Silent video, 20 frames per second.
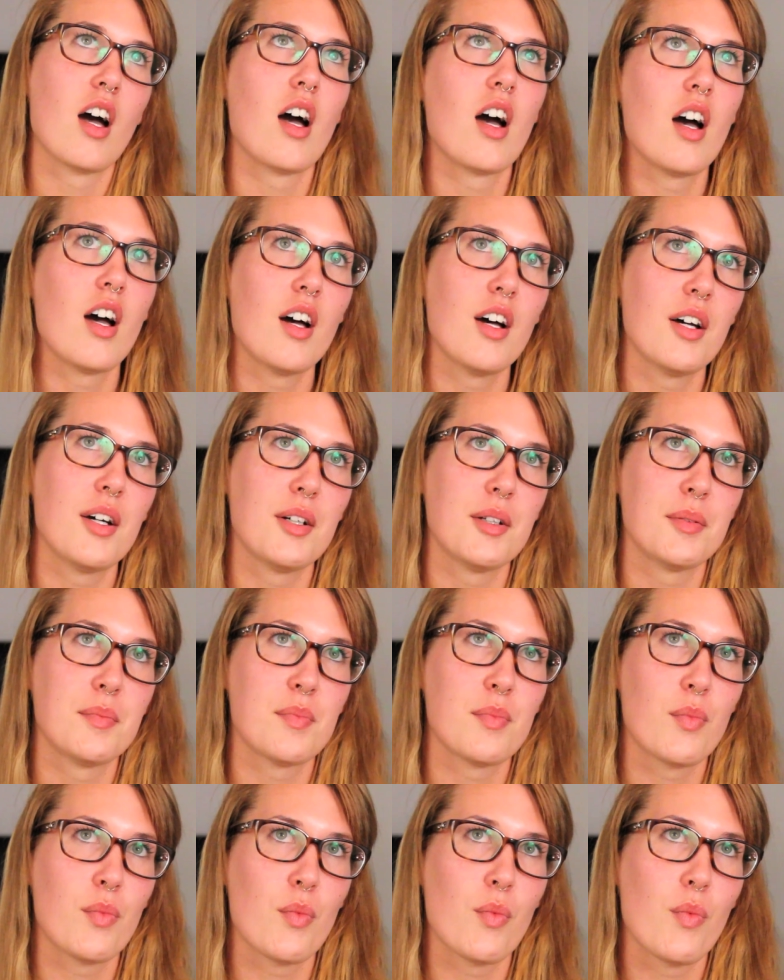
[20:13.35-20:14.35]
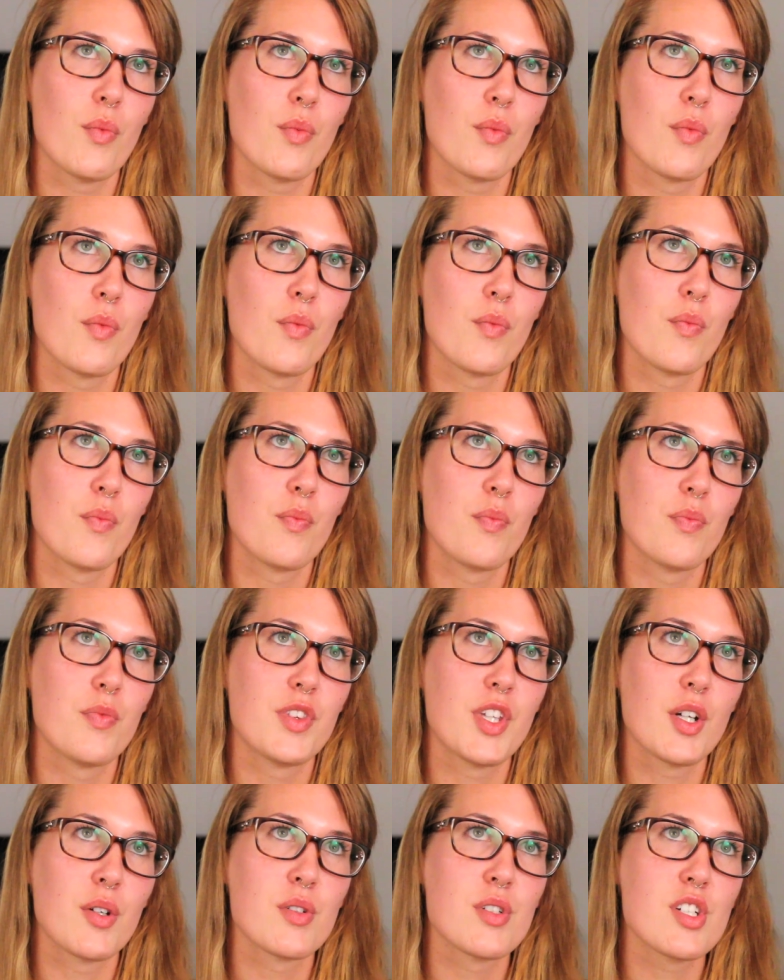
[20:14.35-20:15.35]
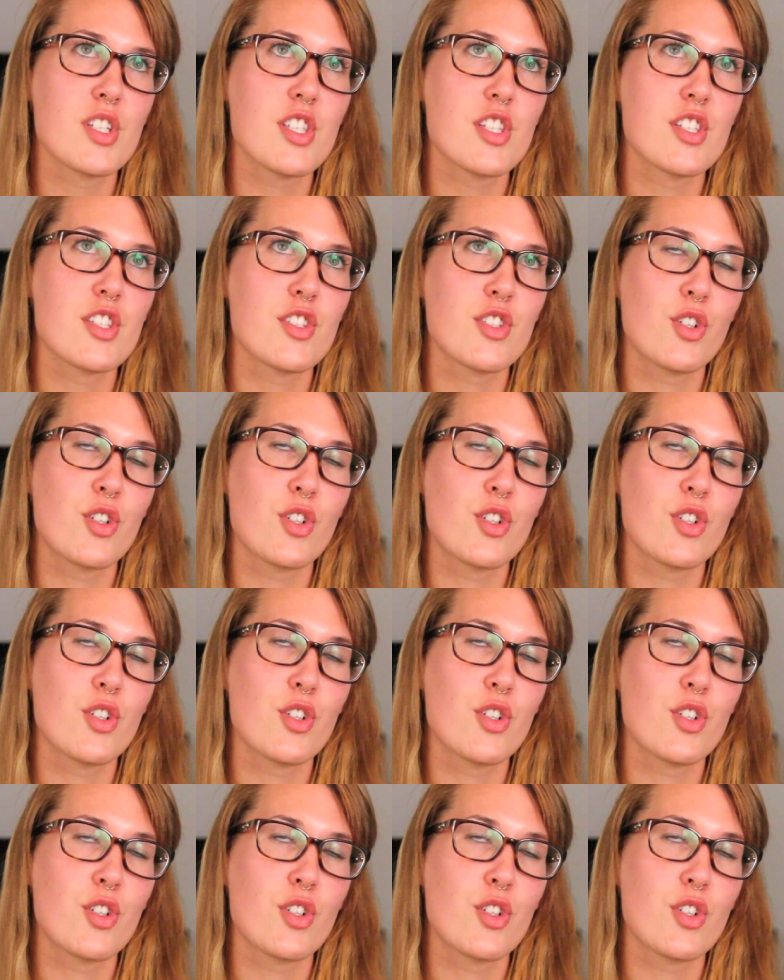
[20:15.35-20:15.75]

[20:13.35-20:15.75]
Um, there was this